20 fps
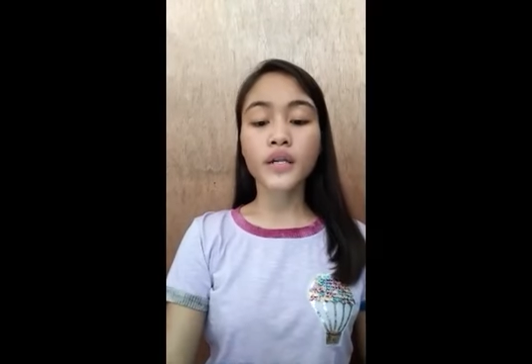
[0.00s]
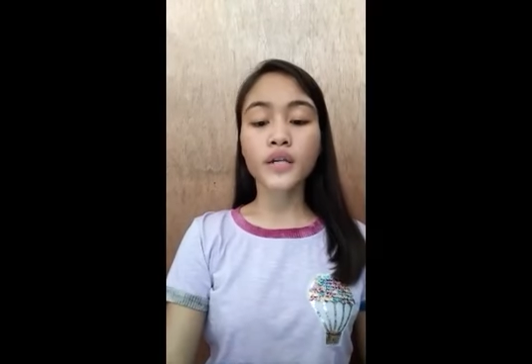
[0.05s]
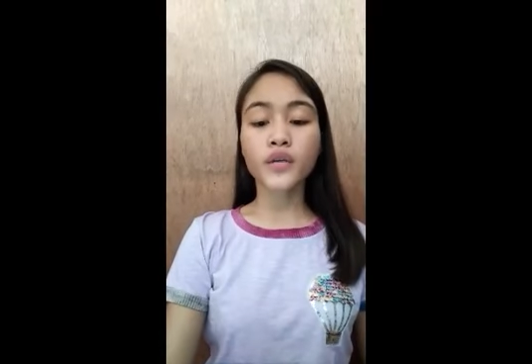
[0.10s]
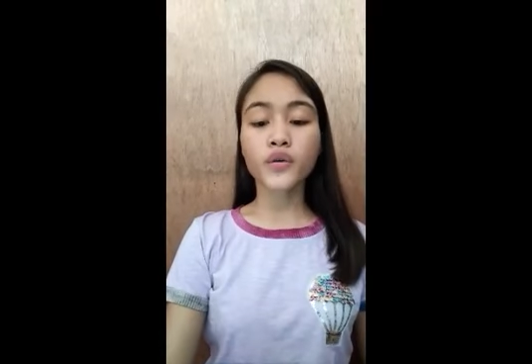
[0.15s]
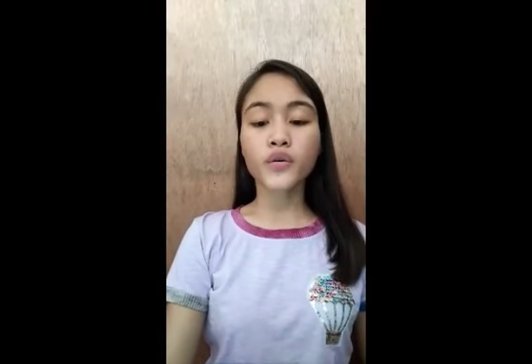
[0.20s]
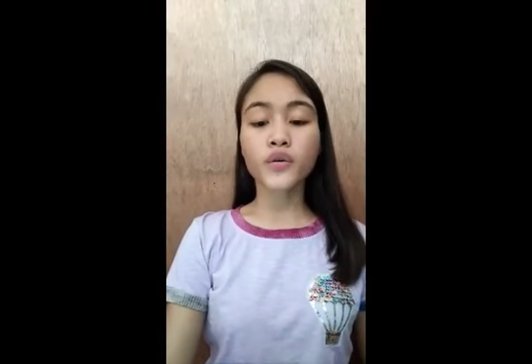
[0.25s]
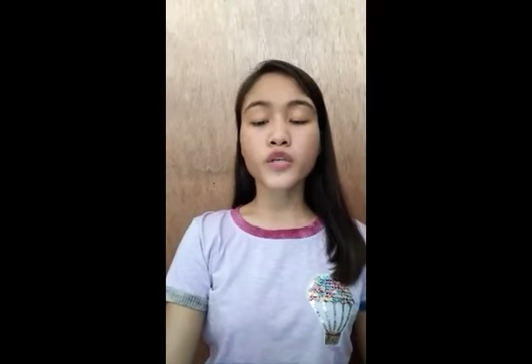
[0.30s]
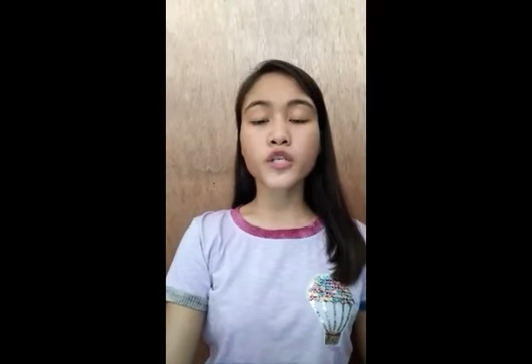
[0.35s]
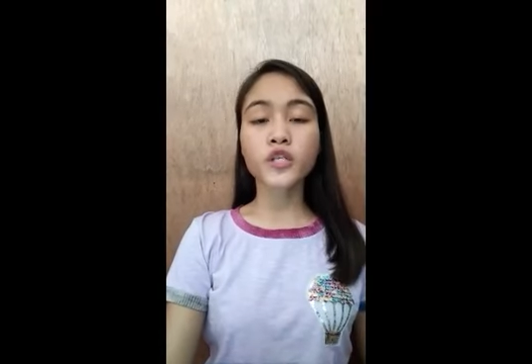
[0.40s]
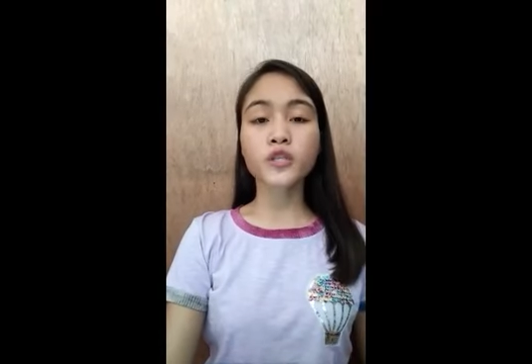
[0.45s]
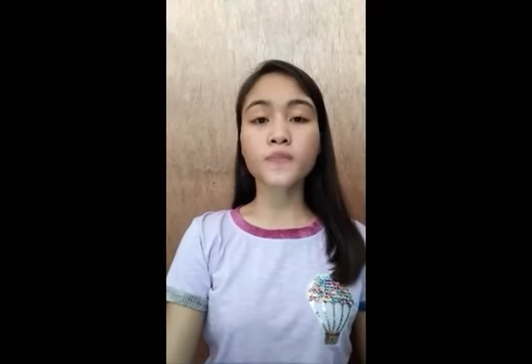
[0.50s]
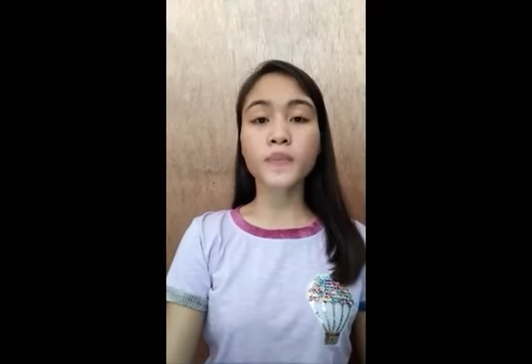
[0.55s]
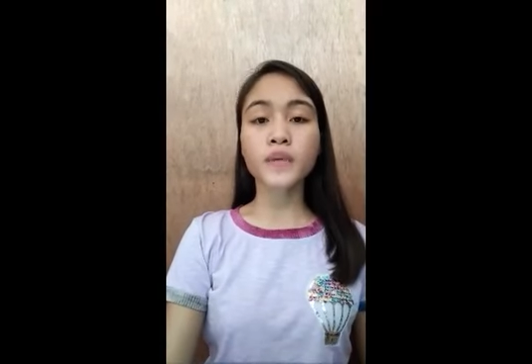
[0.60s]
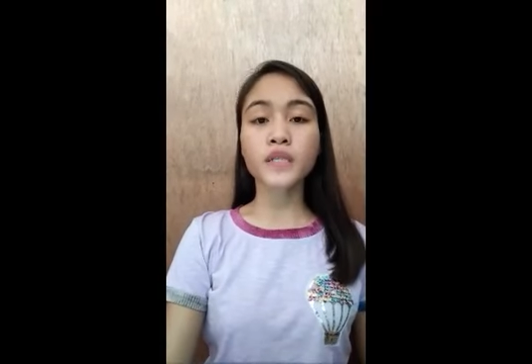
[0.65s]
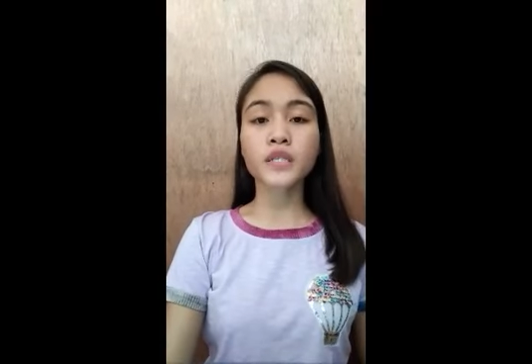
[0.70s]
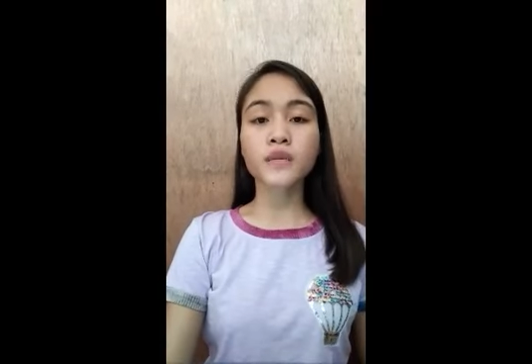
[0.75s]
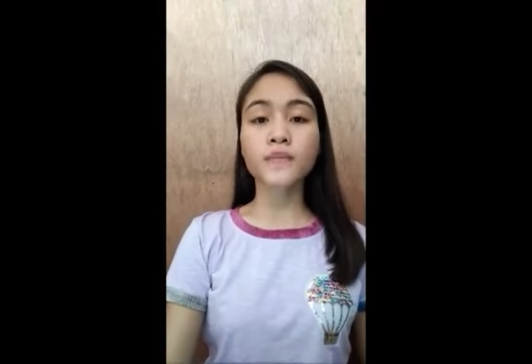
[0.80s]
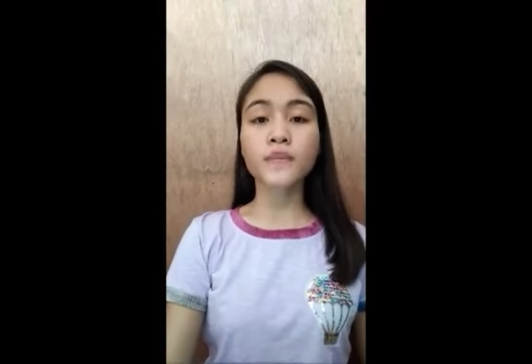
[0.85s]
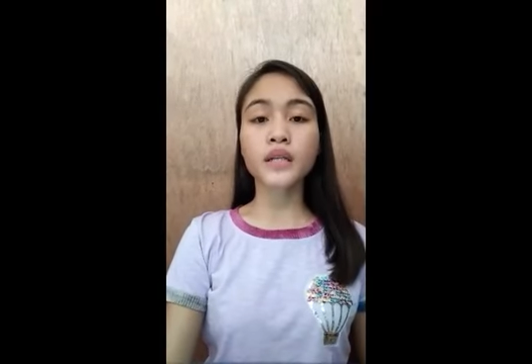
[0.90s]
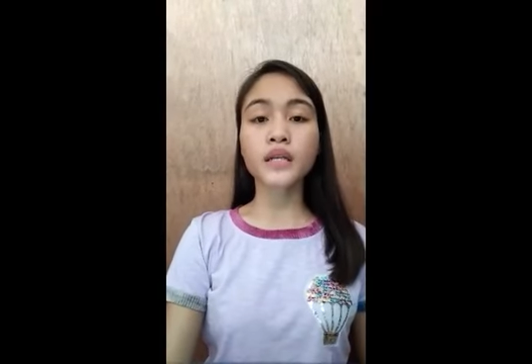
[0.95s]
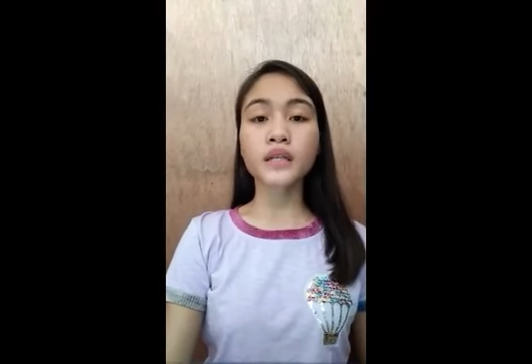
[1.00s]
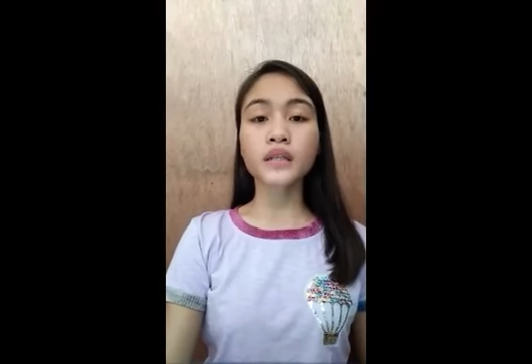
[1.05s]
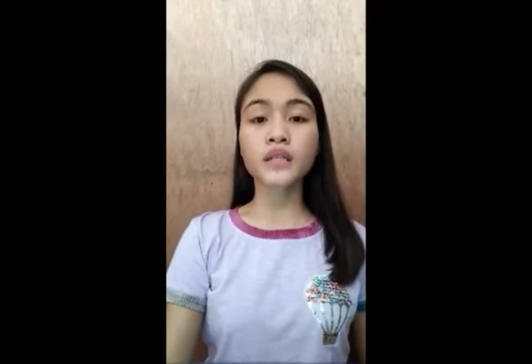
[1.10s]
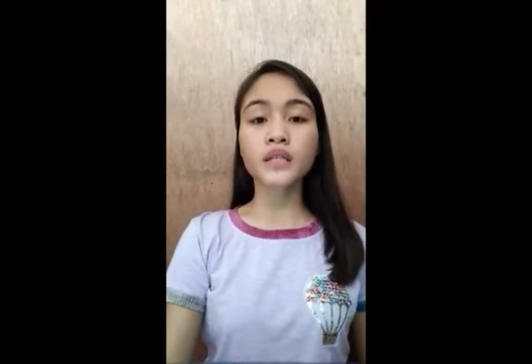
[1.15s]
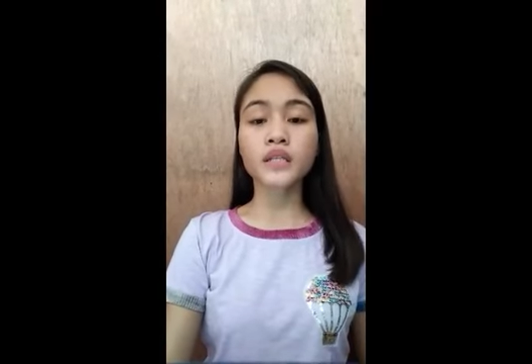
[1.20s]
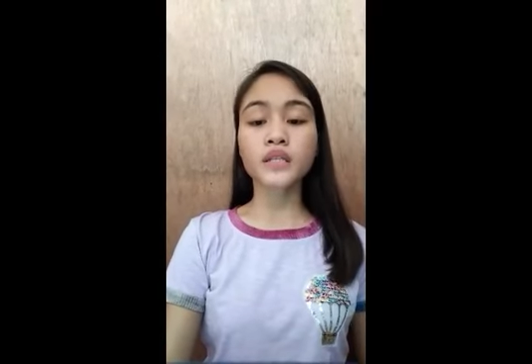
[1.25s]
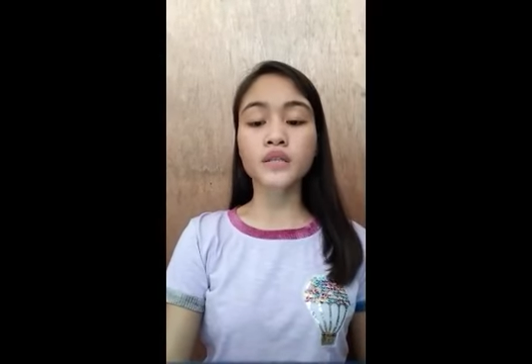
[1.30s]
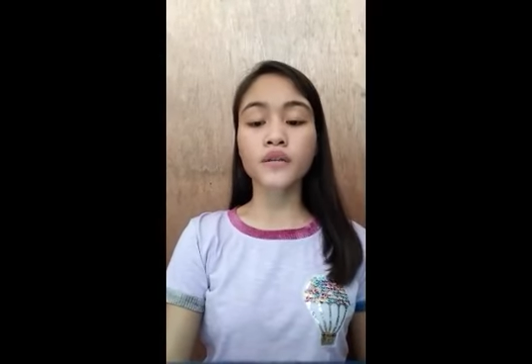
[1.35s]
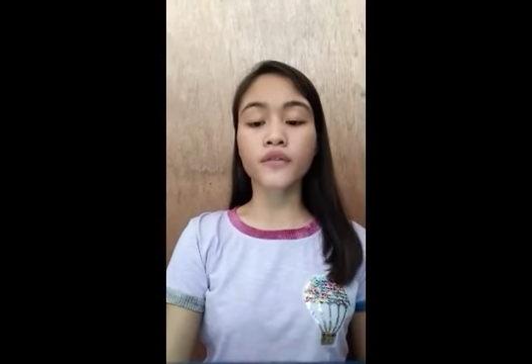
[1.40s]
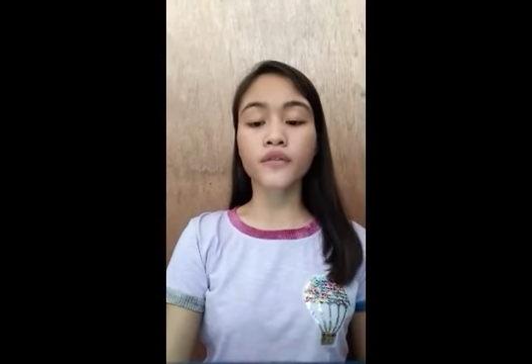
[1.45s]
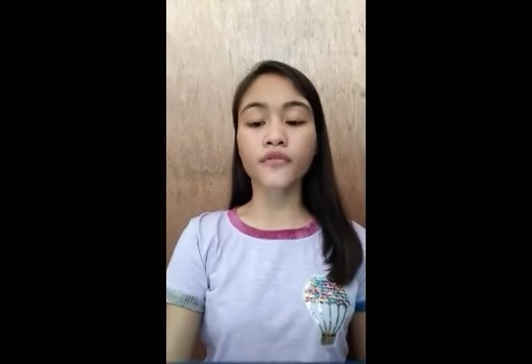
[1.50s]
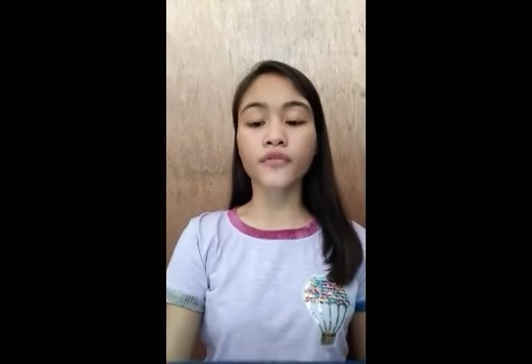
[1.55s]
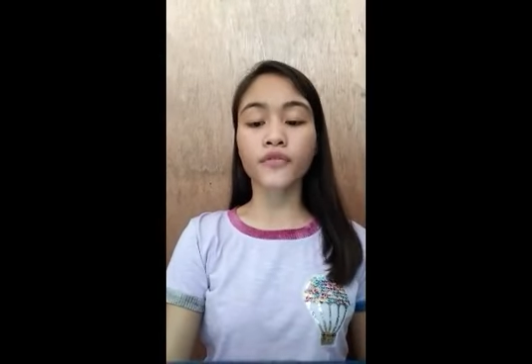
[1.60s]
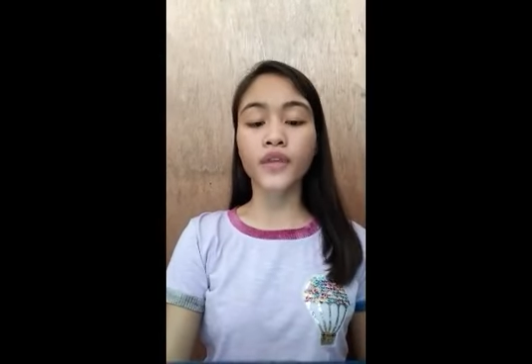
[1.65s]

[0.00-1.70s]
increased possibilities of